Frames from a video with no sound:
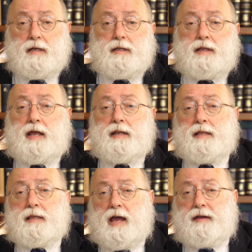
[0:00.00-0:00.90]
that
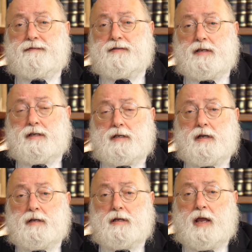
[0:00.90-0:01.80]
in life, since
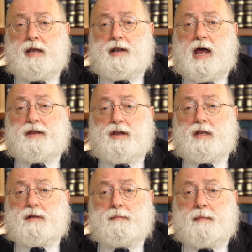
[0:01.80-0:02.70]

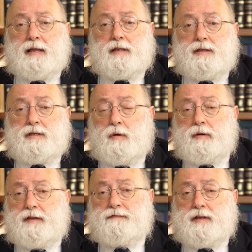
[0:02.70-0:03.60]
there's no
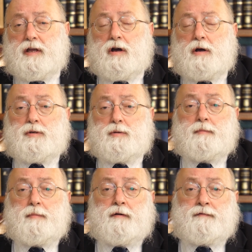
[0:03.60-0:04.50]
evil that comes from
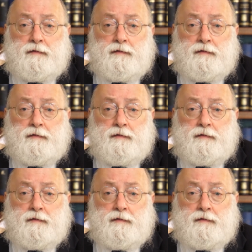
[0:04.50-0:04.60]
above,